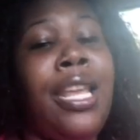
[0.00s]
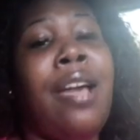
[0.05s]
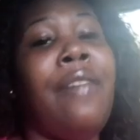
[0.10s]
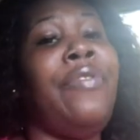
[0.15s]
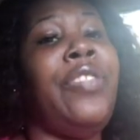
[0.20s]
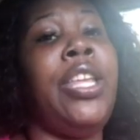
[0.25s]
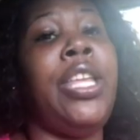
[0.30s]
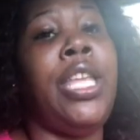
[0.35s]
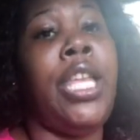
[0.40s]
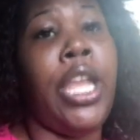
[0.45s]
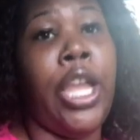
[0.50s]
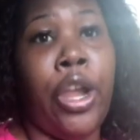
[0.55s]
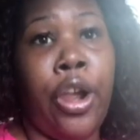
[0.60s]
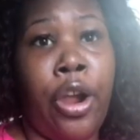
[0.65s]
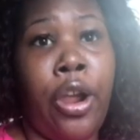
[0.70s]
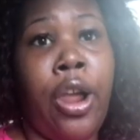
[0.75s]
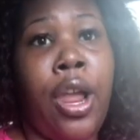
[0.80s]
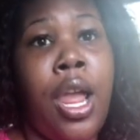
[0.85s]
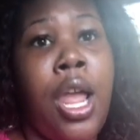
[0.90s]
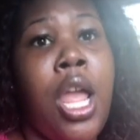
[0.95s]
of the
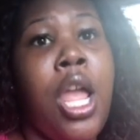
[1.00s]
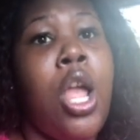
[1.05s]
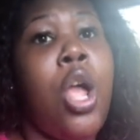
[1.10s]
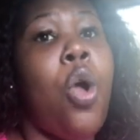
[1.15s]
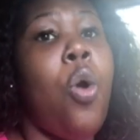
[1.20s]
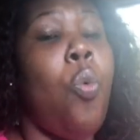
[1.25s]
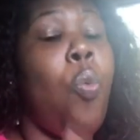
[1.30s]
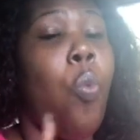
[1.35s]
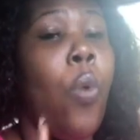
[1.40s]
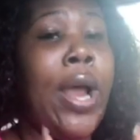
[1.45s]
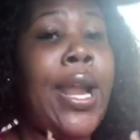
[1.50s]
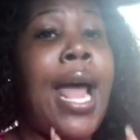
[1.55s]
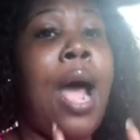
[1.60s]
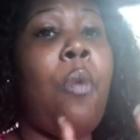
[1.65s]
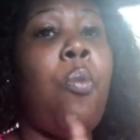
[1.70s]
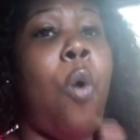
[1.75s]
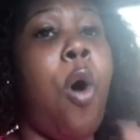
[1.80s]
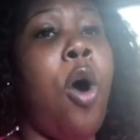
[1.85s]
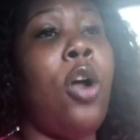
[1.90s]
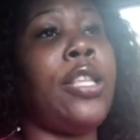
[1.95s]
year. When I
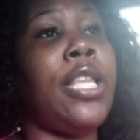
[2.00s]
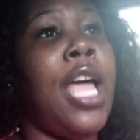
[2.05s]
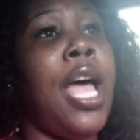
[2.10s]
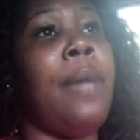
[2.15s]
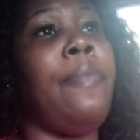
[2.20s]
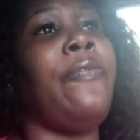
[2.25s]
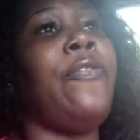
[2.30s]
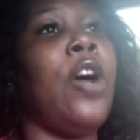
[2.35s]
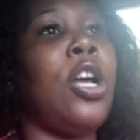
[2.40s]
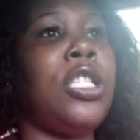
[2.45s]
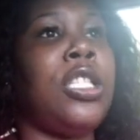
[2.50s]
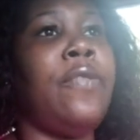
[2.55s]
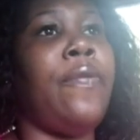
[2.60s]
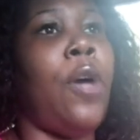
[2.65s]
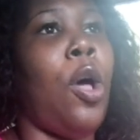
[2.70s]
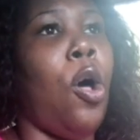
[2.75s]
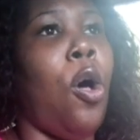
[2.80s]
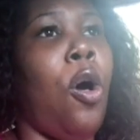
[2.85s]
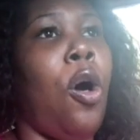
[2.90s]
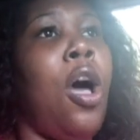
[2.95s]
walked up, first of
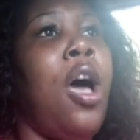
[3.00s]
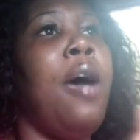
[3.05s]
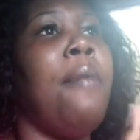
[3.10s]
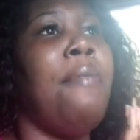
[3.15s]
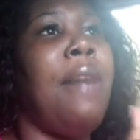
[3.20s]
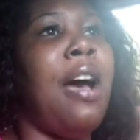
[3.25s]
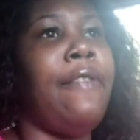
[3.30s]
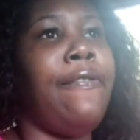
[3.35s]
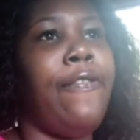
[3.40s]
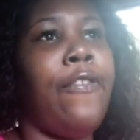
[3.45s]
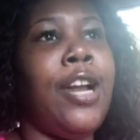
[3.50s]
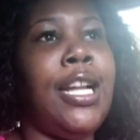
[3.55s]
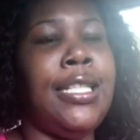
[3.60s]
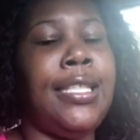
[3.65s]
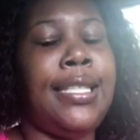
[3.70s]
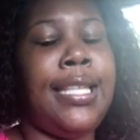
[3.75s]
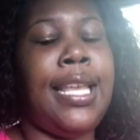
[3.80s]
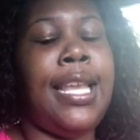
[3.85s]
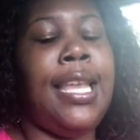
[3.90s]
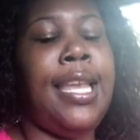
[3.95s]
all, my friend
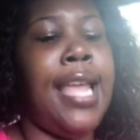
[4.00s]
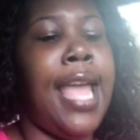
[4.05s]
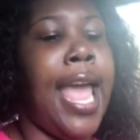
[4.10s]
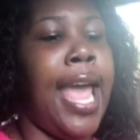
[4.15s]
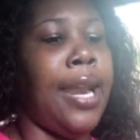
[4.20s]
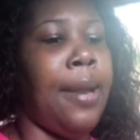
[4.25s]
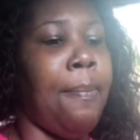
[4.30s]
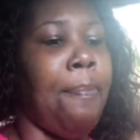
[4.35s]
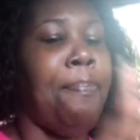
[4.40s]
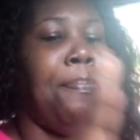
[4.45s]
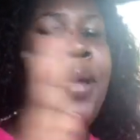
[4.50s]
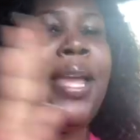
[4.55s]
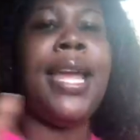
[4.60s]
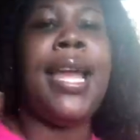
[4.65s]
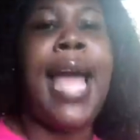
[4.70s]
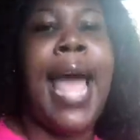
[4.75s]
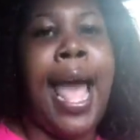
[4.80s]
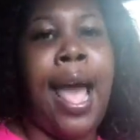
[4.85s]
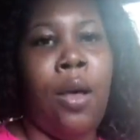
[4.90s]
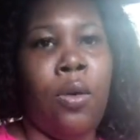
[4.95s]
T had a big
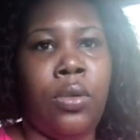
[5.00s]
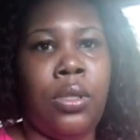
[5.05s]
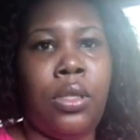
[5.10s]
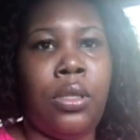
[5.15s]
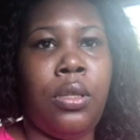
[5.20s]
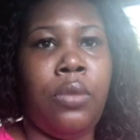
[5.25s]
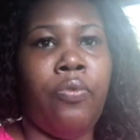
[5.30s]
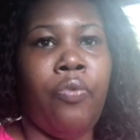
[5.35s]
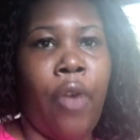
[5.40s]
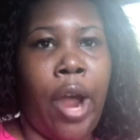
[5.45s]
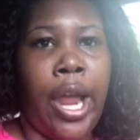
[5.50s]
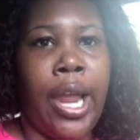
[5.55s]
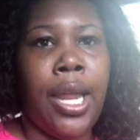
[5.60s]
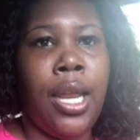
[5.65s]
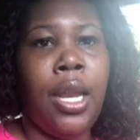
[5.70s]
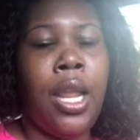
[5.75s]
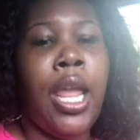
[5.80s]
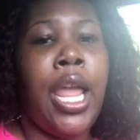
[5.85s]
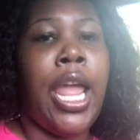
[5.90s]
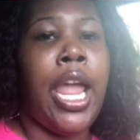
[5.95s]
house, right?
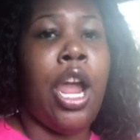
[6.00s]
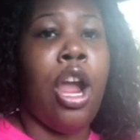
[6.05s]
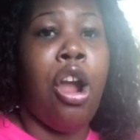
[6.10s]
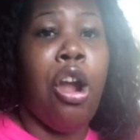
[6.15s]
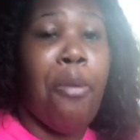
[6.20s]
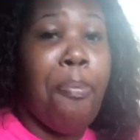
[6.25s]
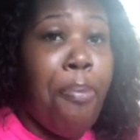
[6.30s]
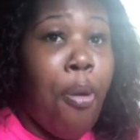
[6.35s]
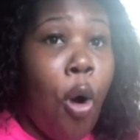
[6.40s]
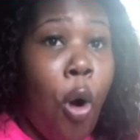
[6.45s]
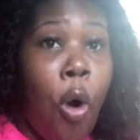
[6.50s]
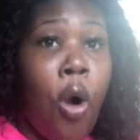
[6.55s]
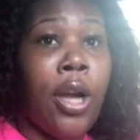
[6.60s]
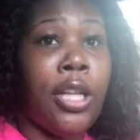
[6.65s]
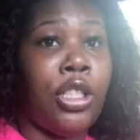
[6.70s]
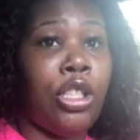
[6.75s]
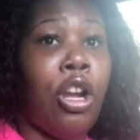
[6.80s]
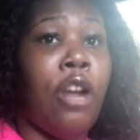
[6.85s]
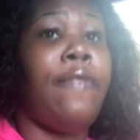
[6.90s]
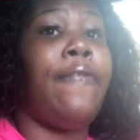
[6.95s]
And her
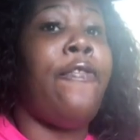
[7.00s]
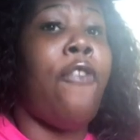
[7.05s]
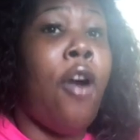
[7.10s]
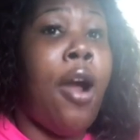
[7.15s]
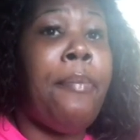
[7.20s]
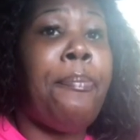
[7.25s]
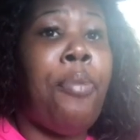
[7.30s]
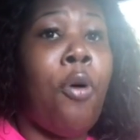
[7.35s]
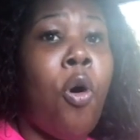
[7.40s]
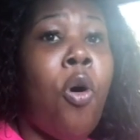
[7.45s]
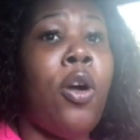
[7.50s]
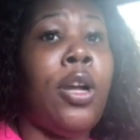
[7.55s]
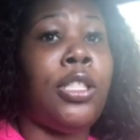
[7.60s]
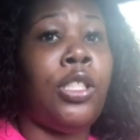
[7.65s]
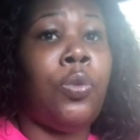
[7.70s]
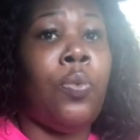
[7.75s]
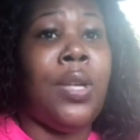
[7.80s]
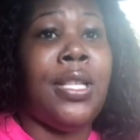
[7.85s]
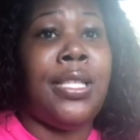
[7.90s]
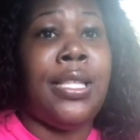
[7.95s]
front
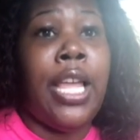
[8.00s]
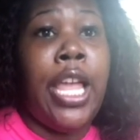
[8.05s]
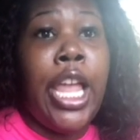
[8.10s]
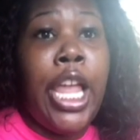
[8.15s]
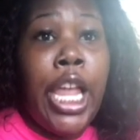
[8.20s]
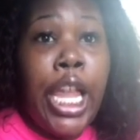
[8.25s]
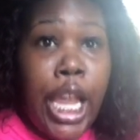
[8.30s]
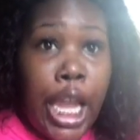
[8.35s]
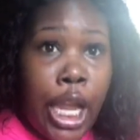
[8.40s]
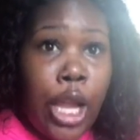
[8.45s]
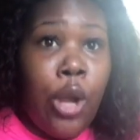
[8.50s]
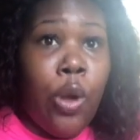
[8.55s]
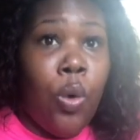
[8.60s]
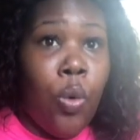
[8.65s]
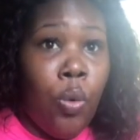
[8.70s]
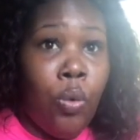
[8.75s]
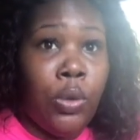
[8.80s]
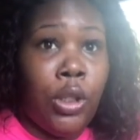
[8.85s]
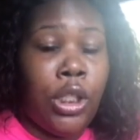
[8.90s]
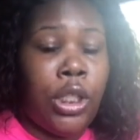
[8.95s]
porch was
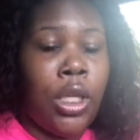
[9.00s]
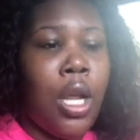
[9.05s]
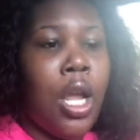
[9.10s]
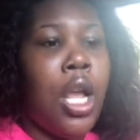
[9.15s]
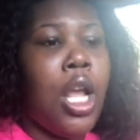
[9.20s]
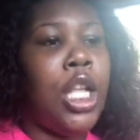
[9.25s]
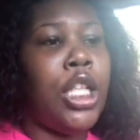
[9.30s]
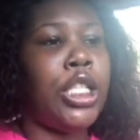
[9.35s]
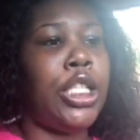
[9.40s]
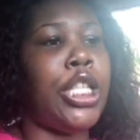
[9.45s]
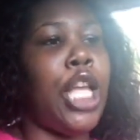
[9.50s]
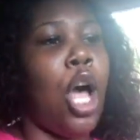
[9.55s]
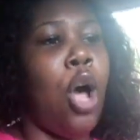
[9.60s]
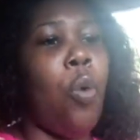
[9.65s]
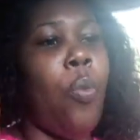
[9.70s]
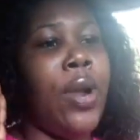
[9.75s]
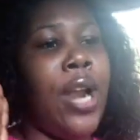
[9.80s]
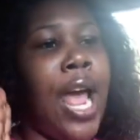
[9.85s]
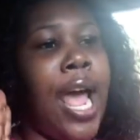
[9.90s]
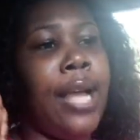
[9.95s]
huge. So
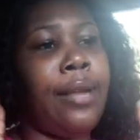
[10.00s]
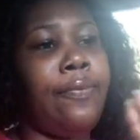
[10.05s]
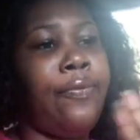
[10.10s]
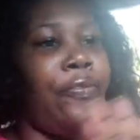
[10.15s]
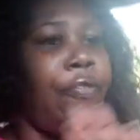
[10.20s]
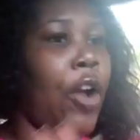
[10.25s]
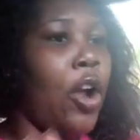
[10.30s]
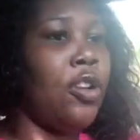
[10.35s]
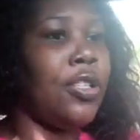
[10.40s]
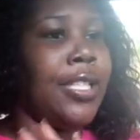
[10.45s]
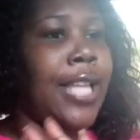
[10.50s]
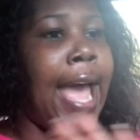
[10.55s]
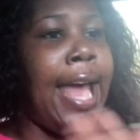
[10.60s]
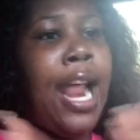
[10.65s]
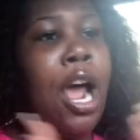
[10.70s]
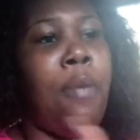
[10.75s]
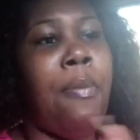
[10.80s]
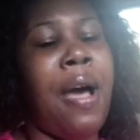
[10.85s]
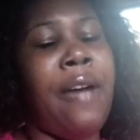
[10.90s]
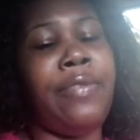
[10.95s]
when I first got
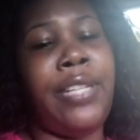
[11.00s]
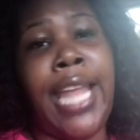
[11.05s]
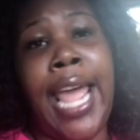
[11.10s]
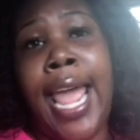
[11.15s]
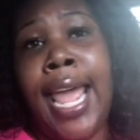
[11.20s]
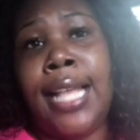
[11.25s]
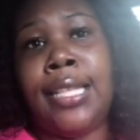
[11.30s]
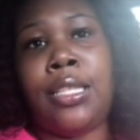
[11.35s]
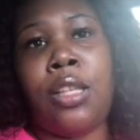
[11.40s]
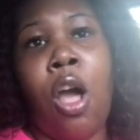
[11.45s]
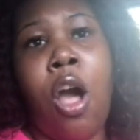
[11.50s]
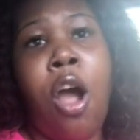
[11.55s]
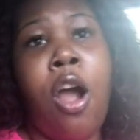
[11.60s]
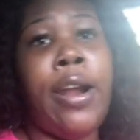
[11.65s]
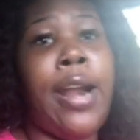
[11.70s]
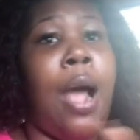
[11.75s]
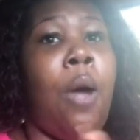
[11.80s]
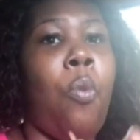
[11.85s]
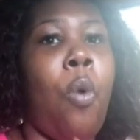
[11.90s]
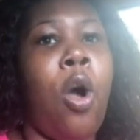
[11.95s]
out my dad's car
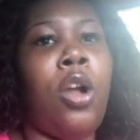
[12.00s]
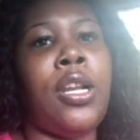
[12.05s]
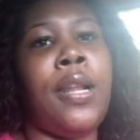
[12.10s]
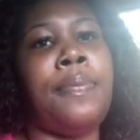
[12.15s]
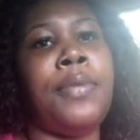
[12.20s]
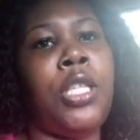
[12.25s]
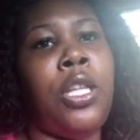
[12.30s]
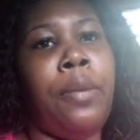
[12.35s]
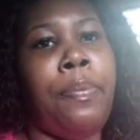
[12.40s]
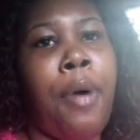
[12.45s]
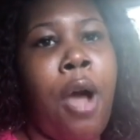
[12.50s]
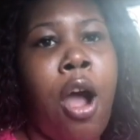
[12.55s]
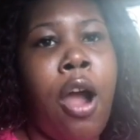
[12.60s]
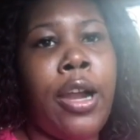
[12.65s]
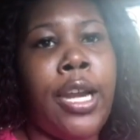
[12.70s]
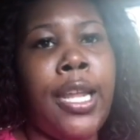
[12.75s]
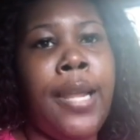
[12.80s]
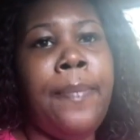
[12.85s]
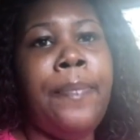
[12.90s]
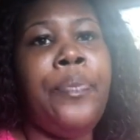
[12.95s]
and I walked up to the
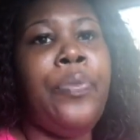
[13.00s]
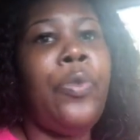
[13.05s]
party,